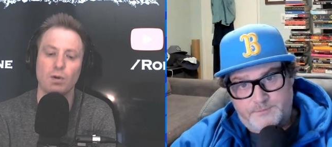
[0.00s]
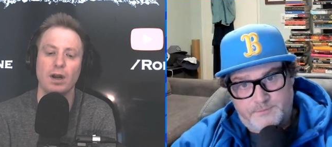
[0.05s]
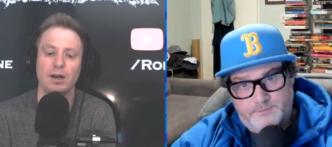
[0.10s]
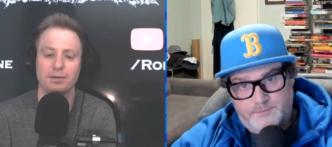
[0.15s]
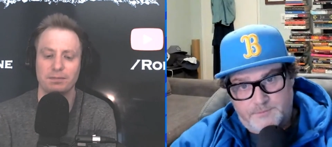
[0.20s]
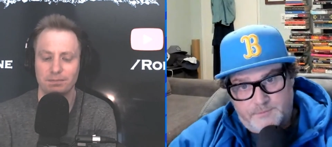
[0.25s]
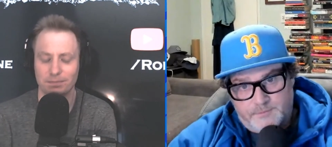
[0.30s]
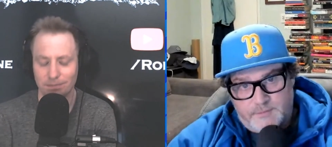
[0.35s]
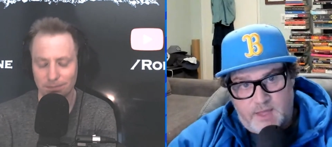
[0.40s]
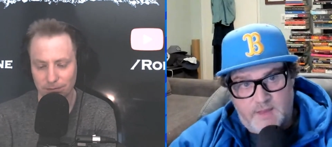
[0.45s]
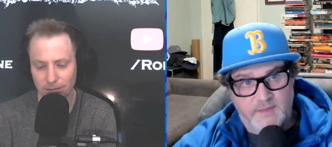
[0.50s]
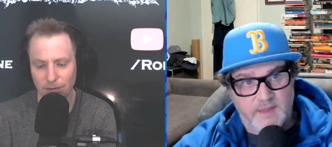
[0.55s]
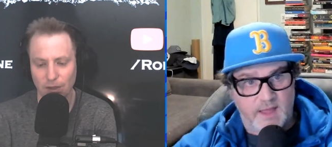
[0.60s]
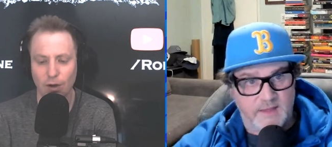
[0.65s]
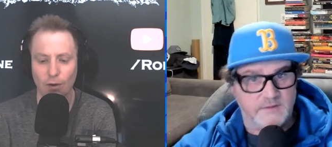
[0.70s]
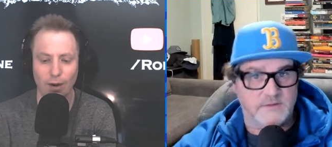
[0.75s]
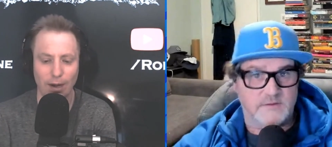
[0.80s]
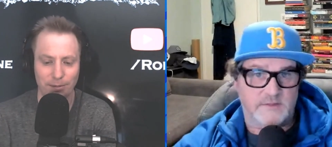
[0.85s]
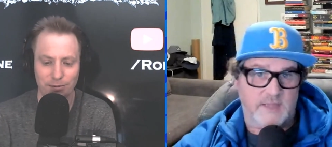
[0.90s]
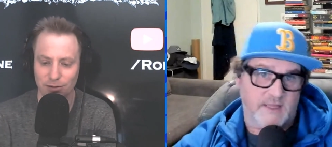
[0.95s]
Speaker 1: Right. And
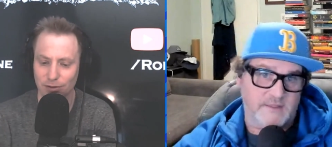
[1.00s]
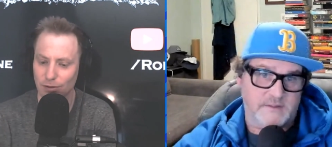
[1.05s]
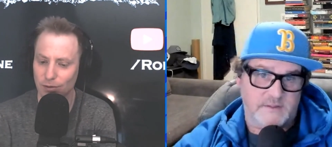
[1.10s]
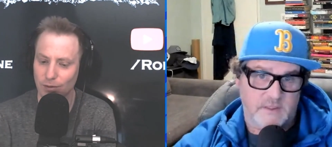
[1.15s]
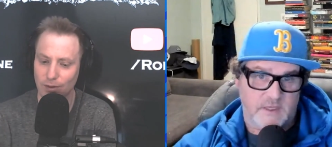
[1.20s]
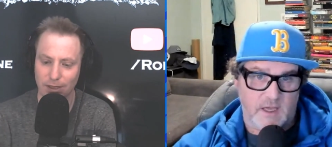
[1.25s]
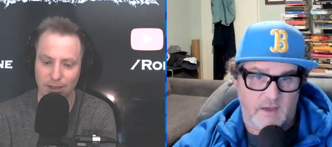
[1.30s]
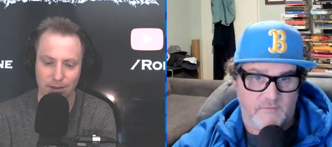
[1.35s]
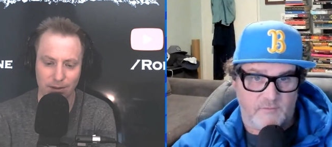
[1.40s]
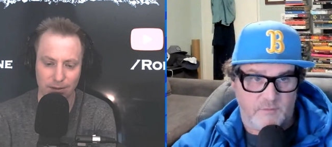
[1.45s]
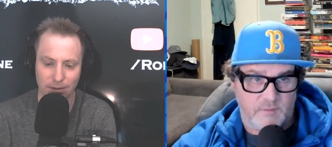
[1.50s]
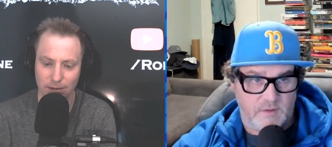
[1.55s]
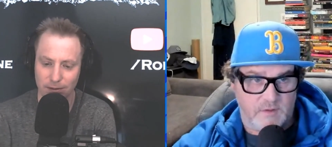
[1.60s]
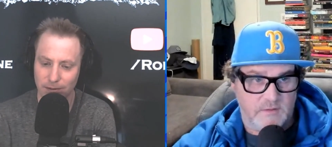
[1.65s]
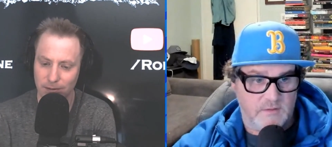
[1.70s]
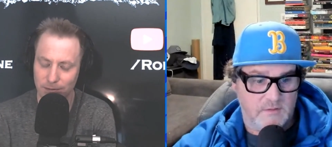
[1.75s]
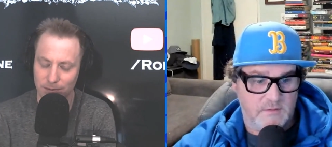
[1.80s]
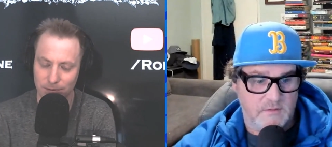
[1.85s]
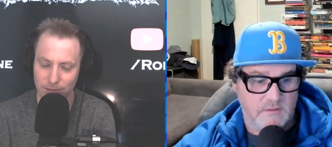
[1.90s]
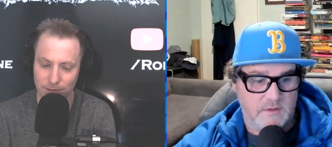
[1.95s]
that's oh, that's the
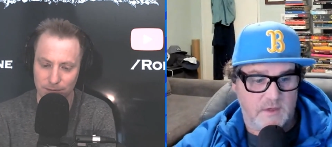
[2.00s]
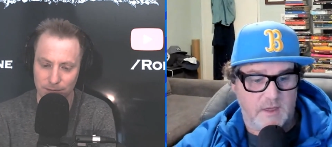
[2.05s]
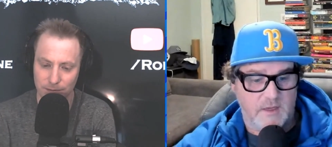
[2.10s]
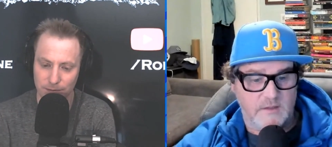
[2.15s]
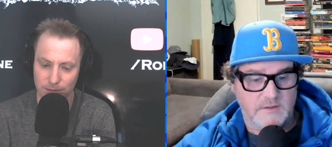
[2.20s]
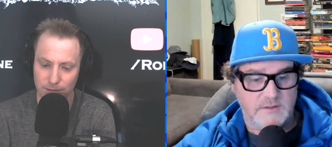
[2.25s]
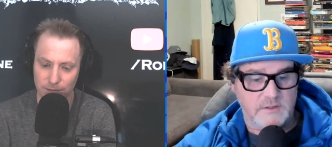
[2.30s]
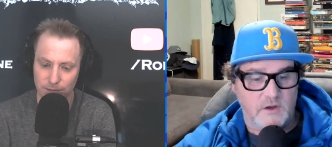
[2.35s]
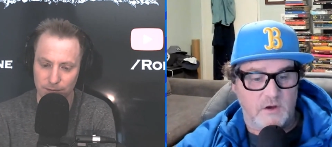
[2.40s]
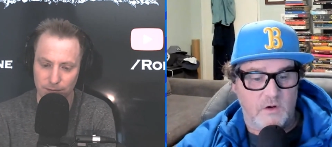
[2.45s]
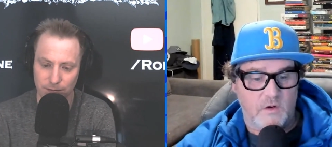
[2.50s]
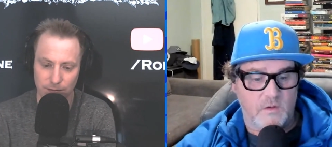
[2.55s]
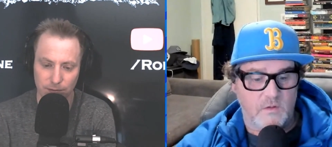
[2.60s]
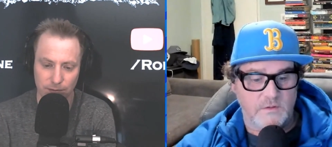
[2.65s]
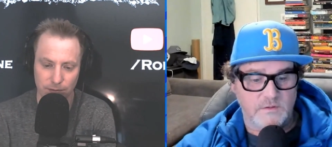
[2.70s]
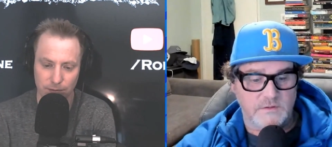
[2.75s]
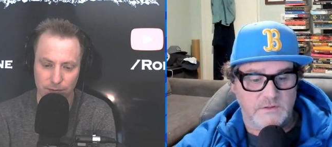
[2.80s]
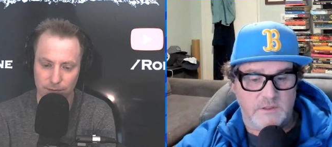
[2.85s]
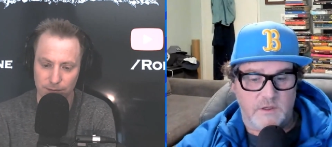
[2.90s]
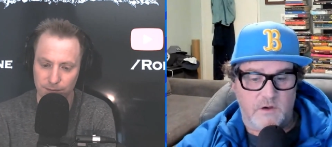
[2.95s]
government. That,
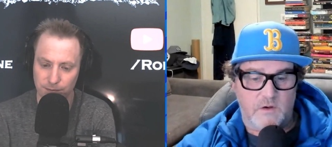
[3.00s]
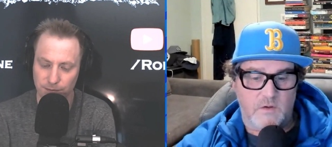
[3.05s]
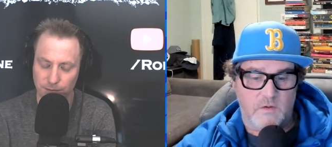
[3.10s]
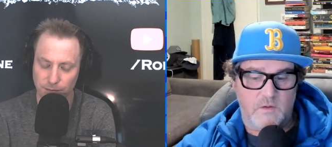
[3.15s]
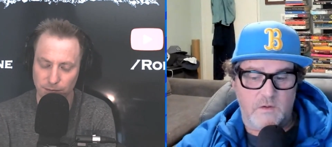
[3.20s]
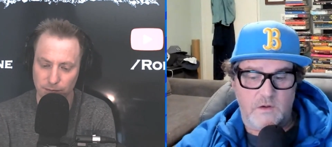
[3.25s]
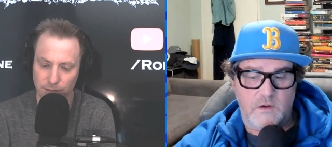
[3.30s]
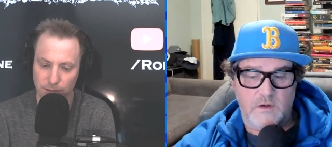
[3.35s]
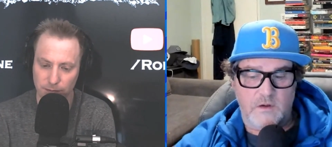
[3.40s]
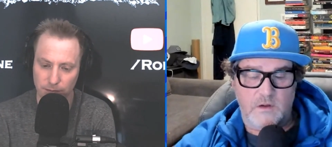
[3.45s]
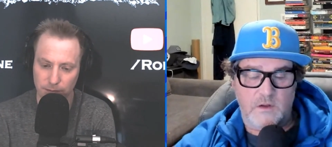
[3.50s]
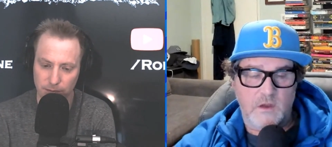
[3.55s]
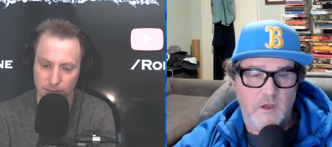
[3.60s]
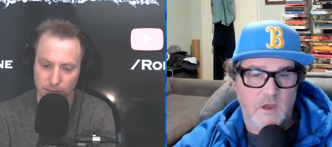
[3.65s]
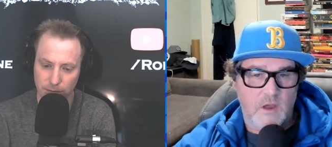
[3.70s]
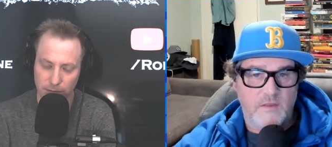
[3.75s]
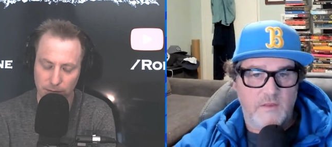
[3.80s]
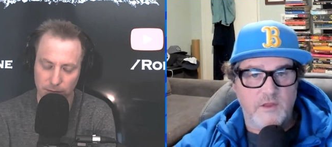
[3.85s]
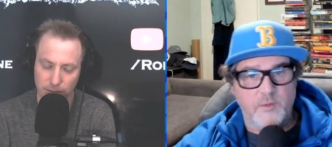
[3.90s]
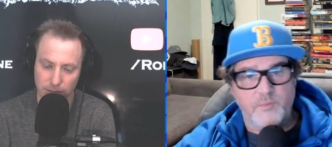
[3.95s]
so so
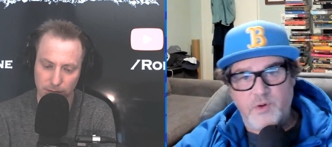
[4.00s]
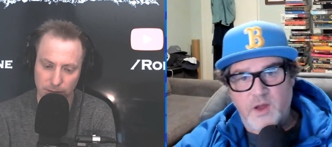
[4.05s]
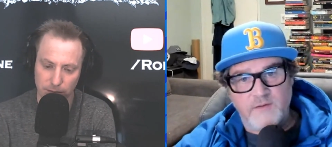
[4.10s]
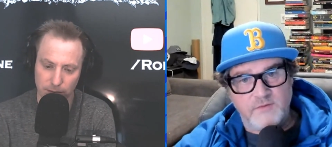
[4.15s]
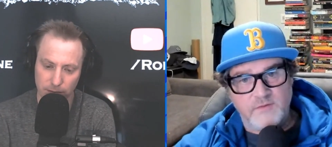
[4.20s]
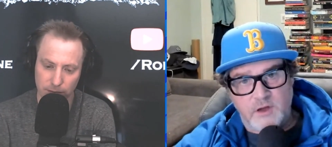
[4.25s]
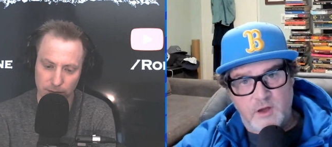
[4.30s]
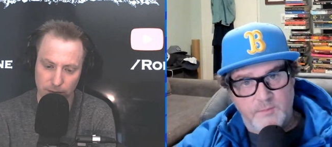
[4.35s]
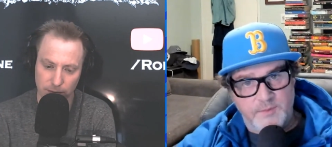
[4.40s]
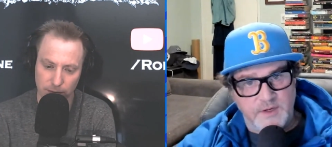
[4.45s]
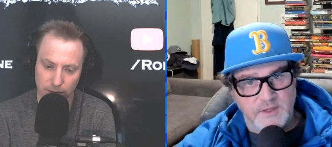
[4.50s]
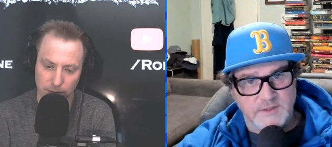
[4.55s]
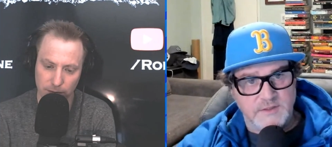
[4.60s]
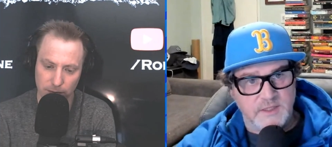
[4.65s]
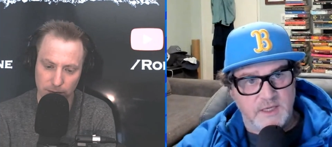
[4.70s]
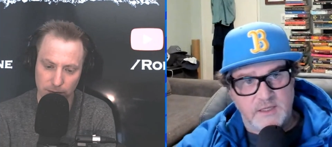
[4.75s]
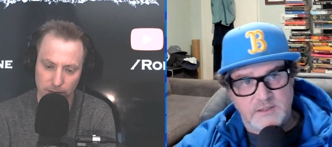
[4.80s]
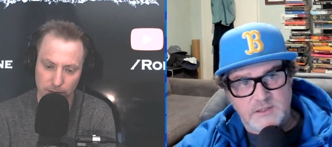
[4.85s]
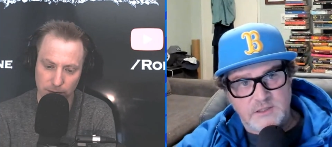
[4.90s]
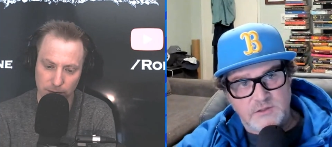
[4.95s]
they're private
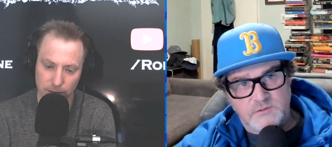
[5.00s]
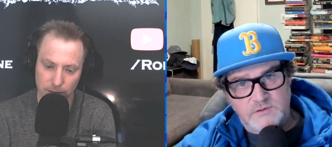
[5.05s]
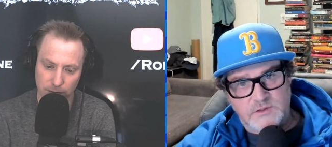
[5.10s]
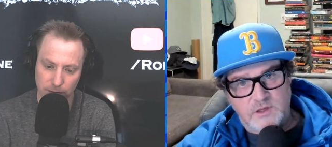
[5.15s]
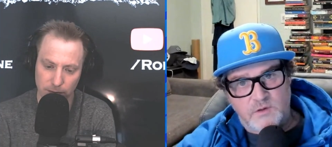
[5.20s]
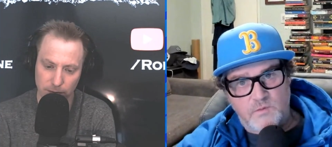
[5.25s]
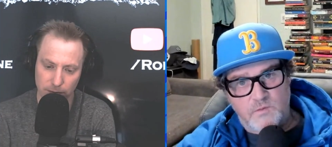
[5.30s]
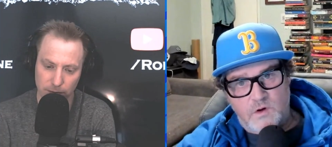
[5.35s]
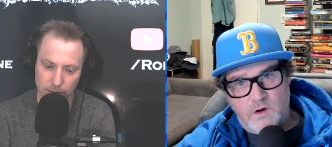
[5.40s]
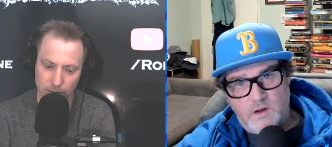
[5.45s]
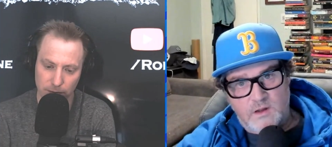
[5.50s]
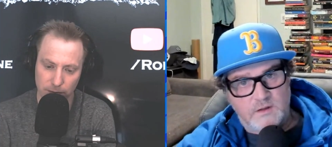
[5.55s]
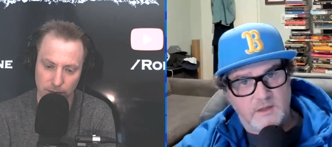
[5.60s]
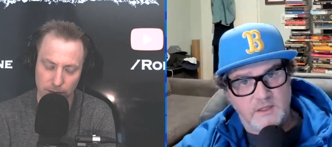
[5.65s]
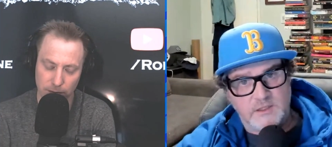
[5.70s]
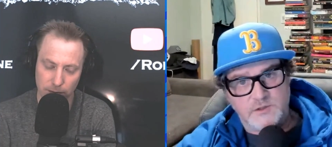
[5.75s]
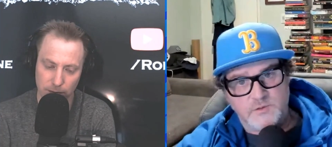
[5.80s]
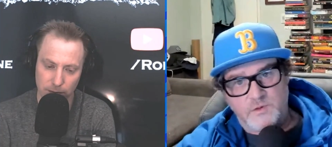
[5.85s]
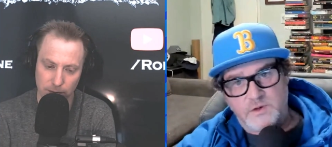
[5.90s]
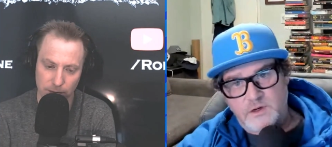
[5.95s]
companies. They get to do what they want. Like